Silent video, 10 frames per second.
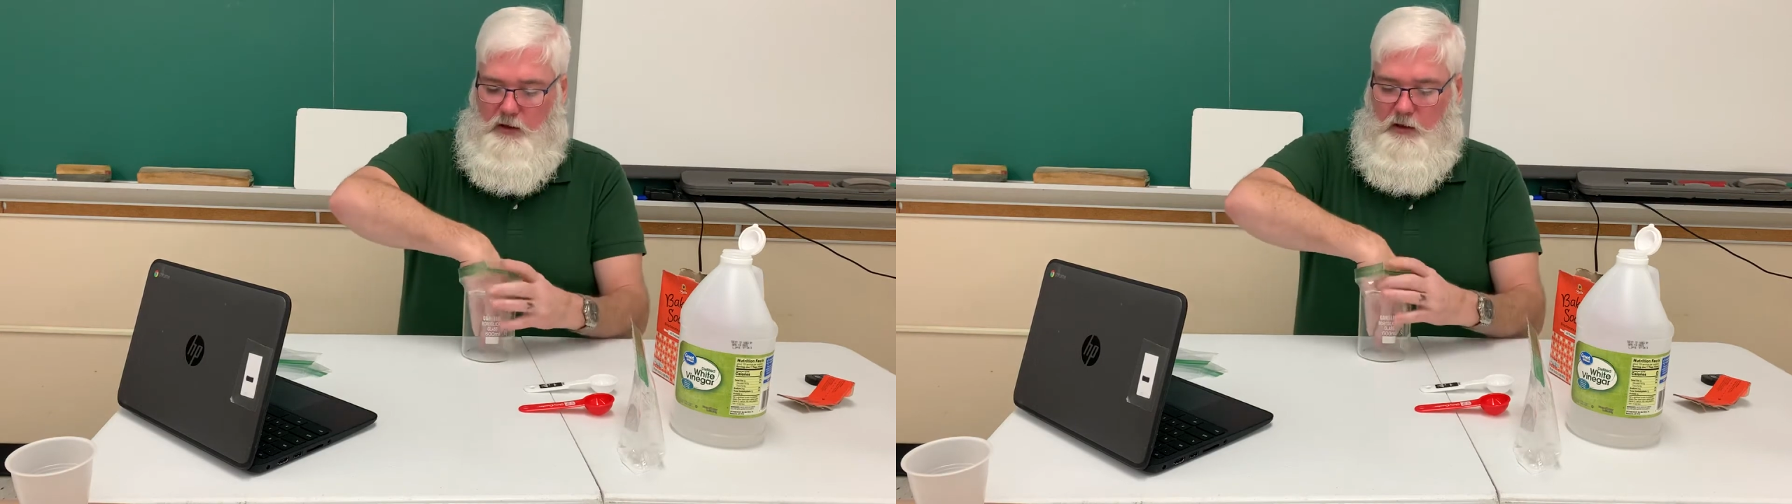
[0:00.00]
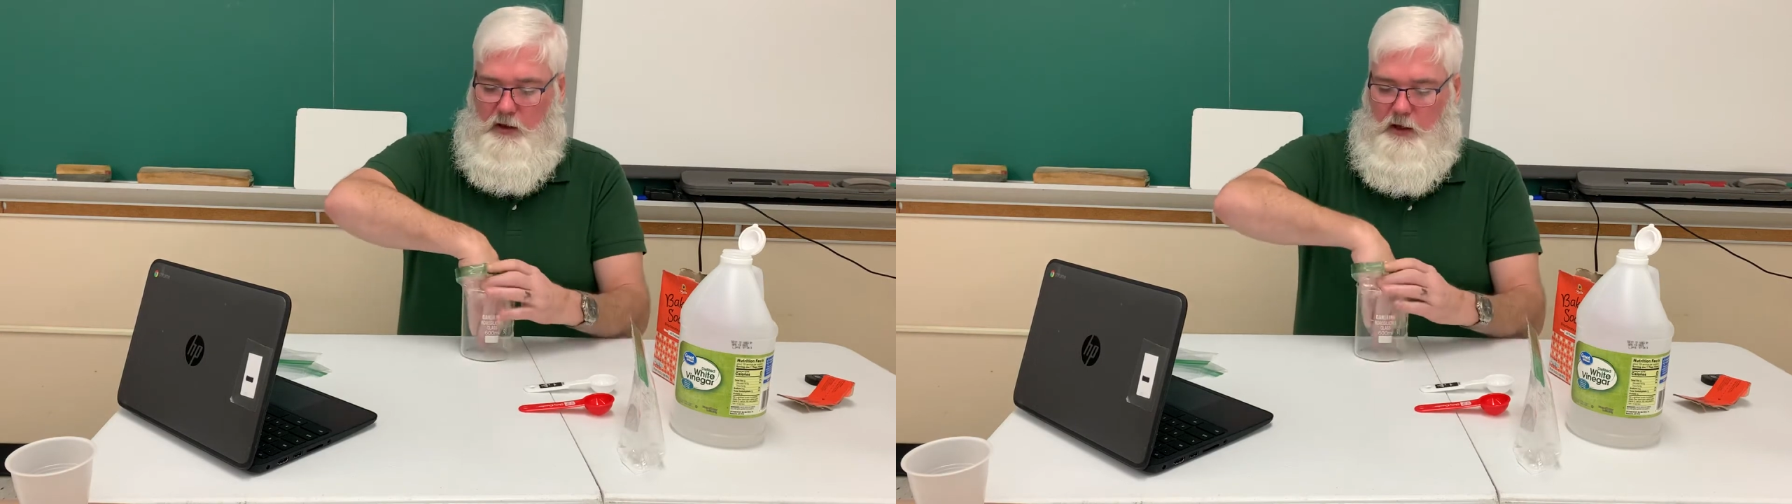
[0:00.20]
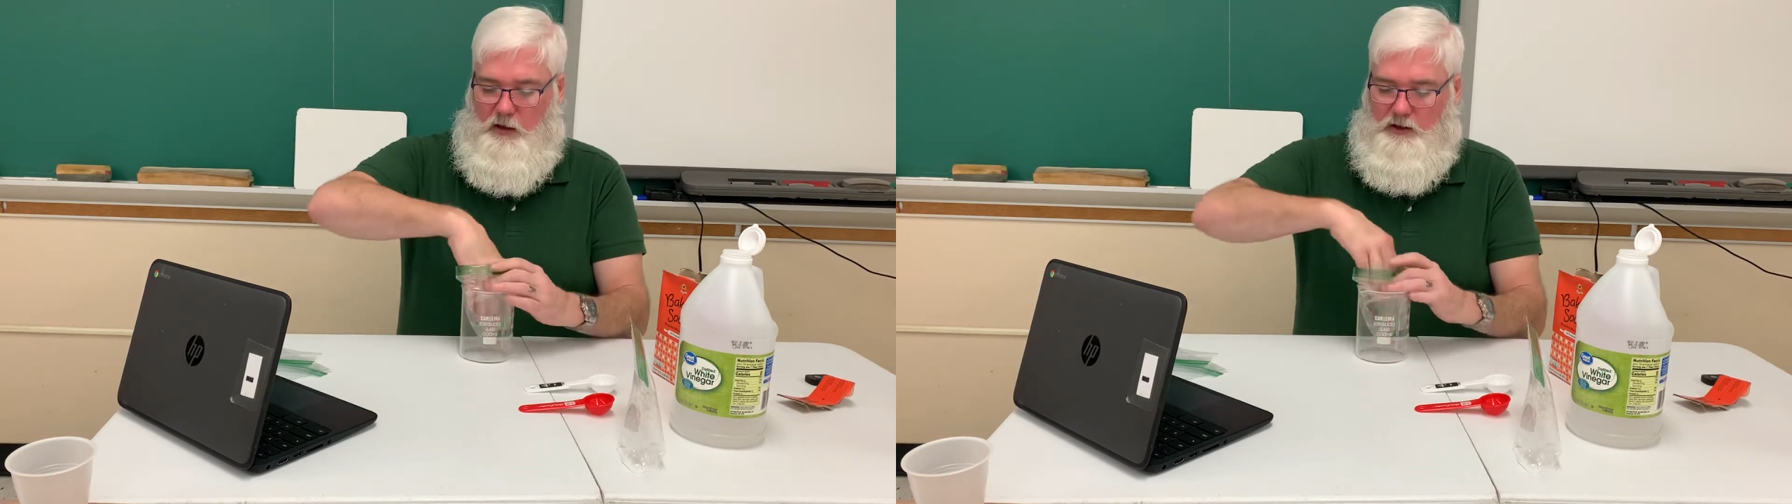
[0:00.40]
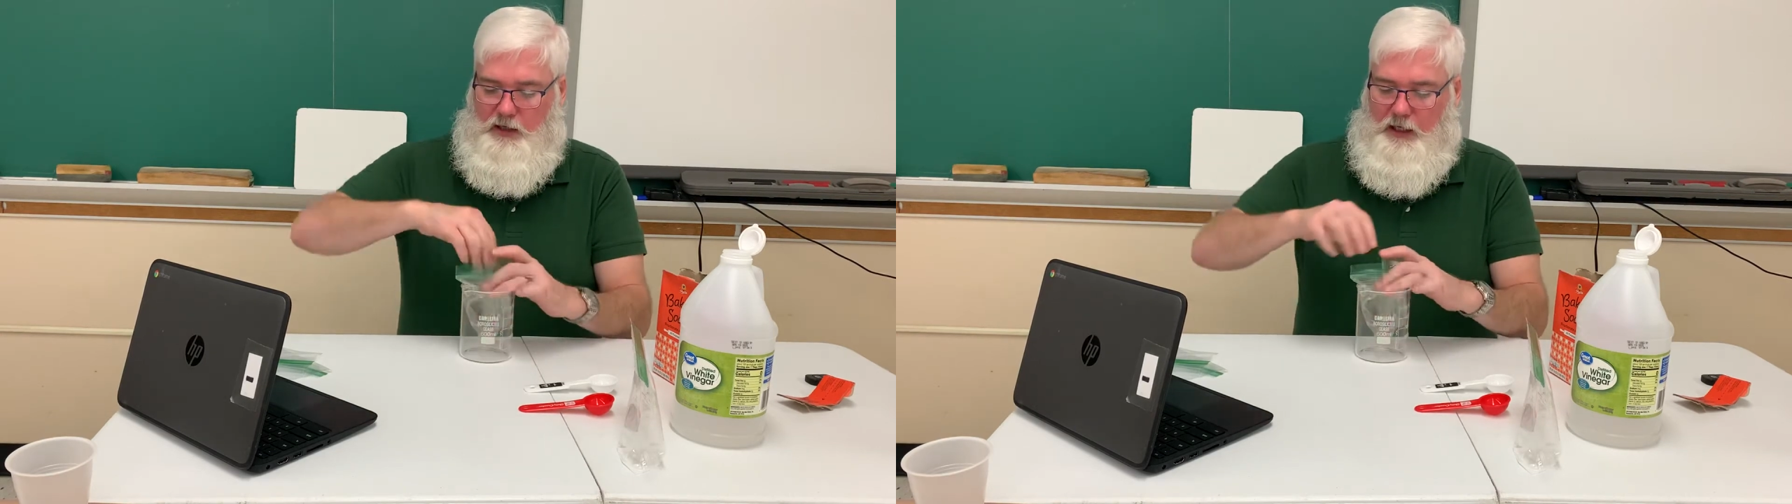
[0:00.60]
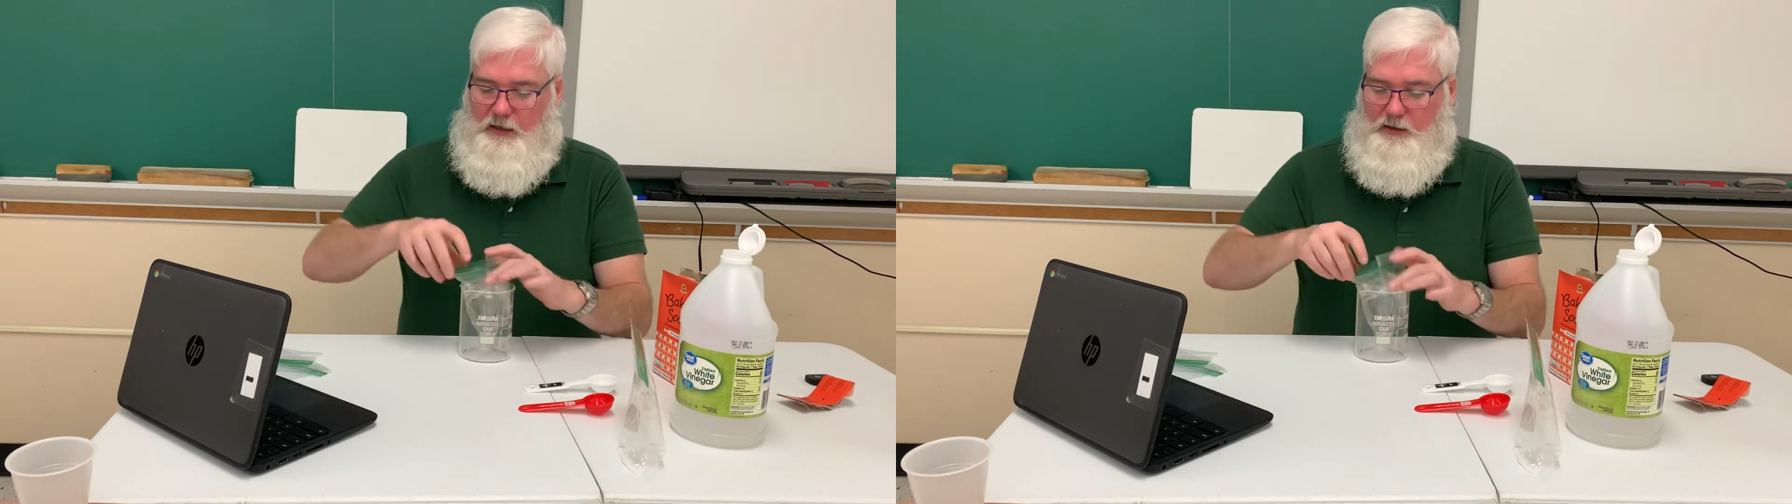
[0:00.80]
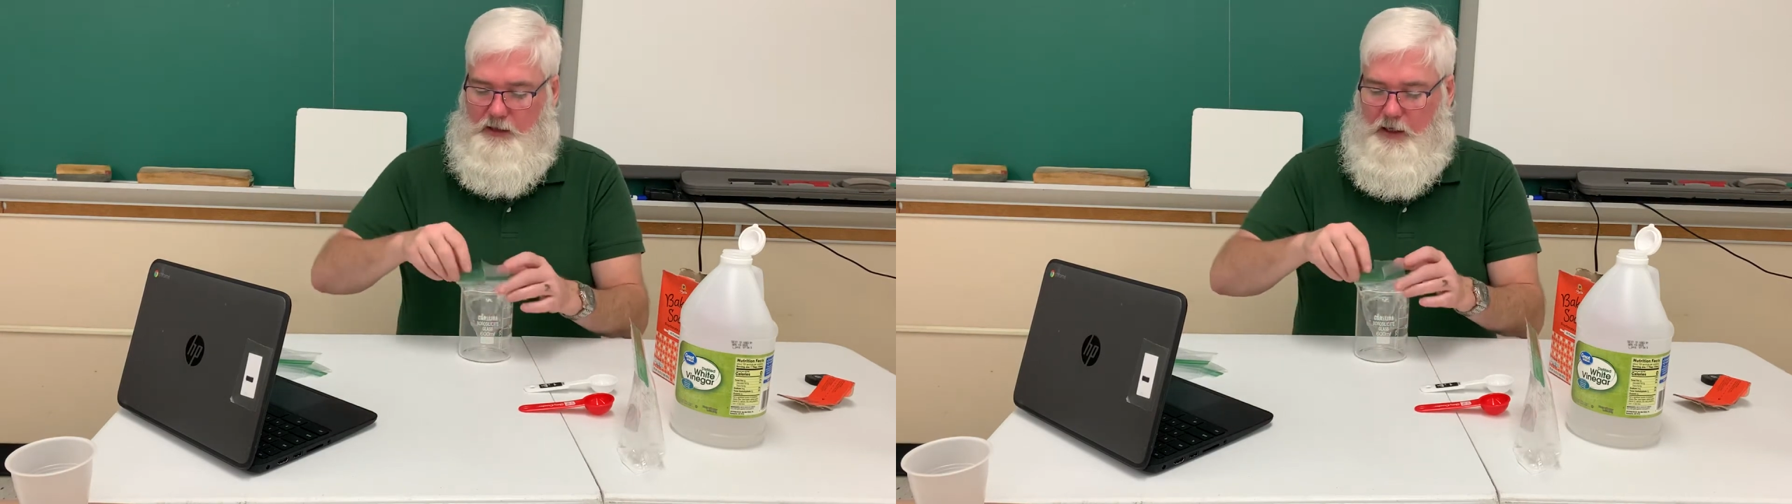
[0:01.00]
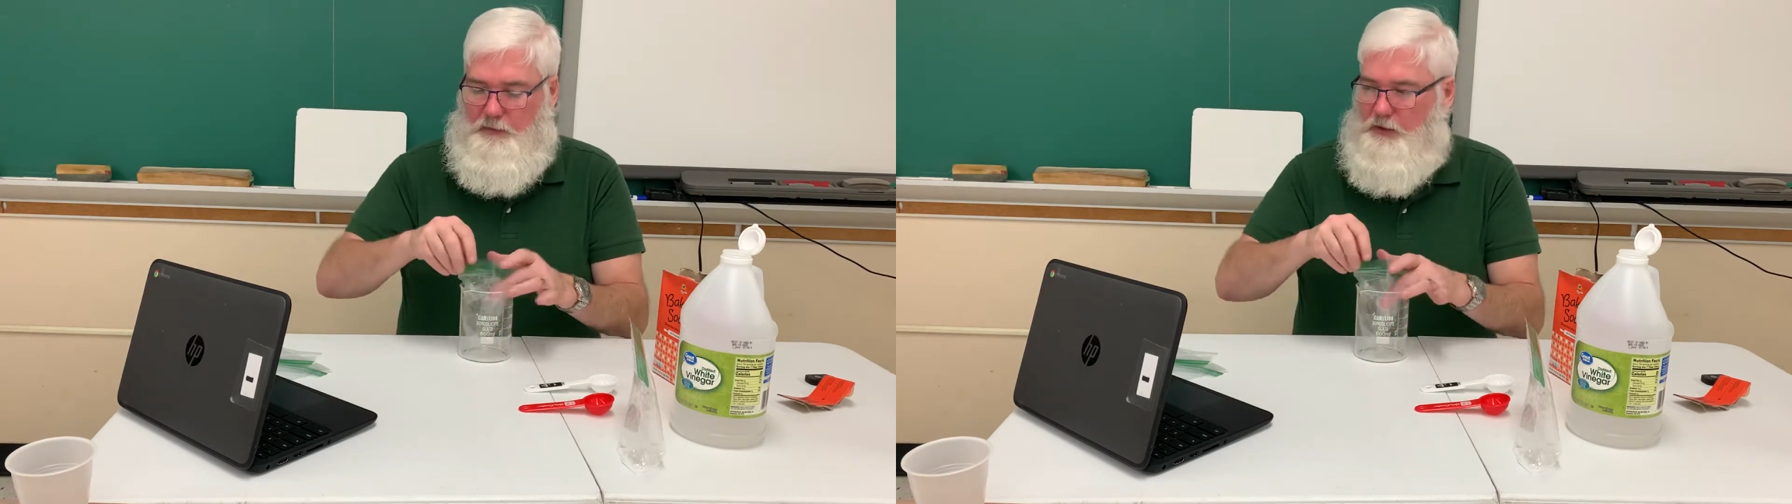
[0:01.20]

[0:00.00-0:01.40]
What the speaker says: And our second step